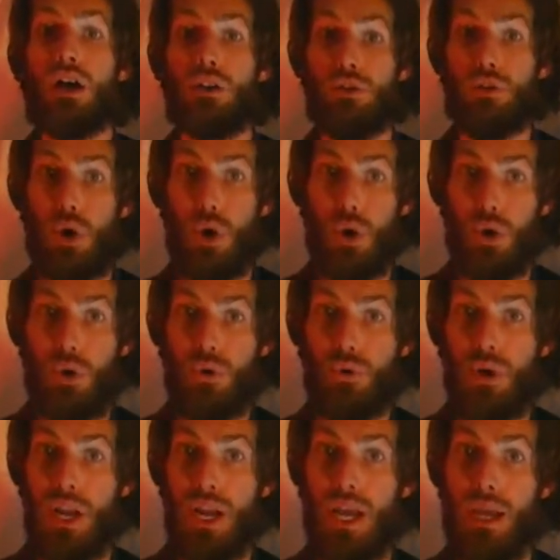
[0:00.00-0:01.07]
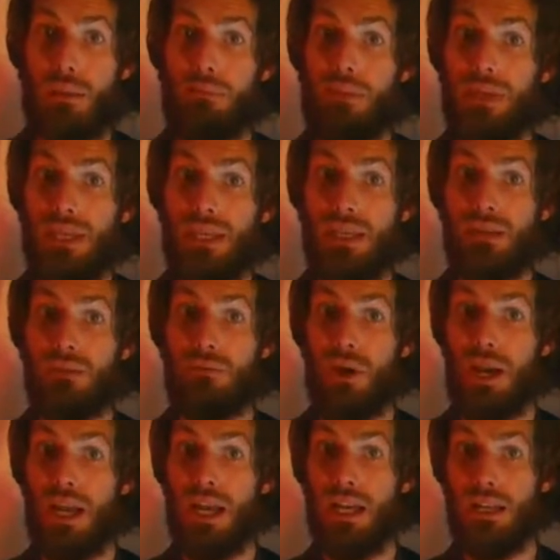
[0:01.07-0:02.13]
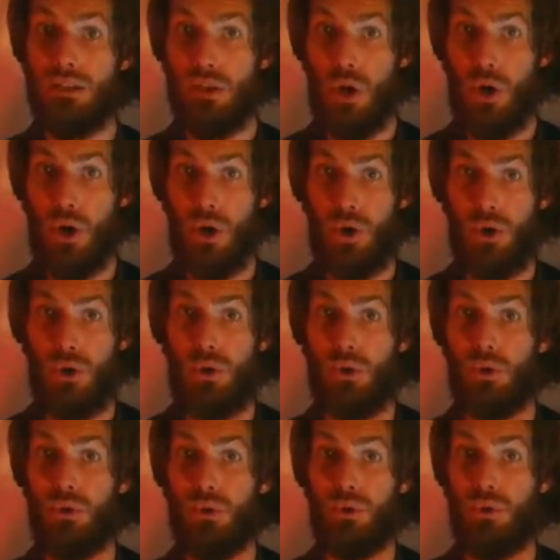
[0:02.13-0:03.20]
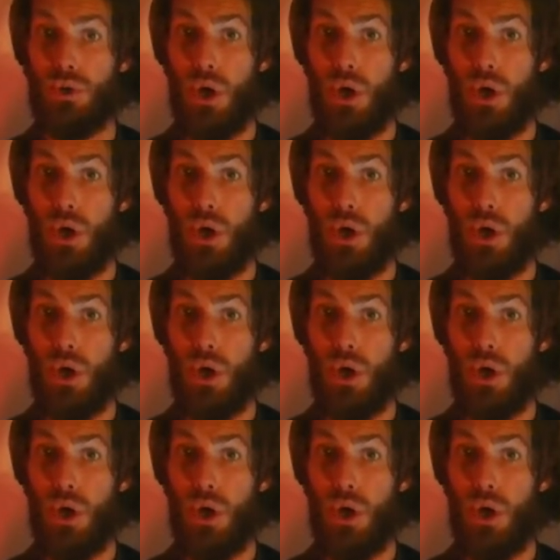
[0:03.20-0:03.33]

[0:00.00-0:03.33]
Do, re, mi, re, do.